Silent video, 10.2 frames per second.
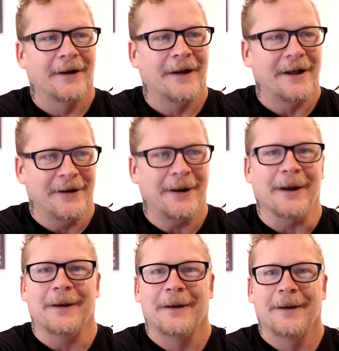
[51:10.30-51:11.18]
I did
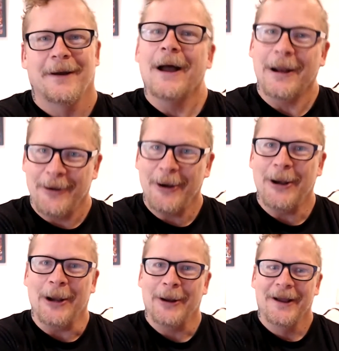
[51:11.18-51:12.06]
it. I did
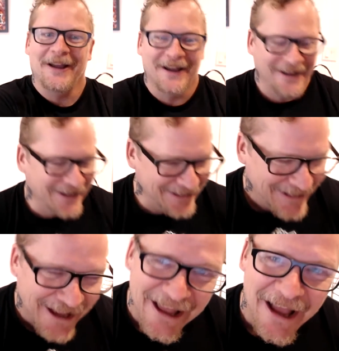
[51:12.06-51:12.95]

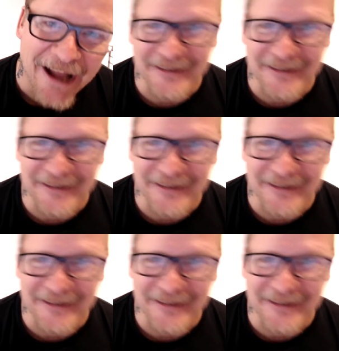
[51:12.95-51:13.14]
it. I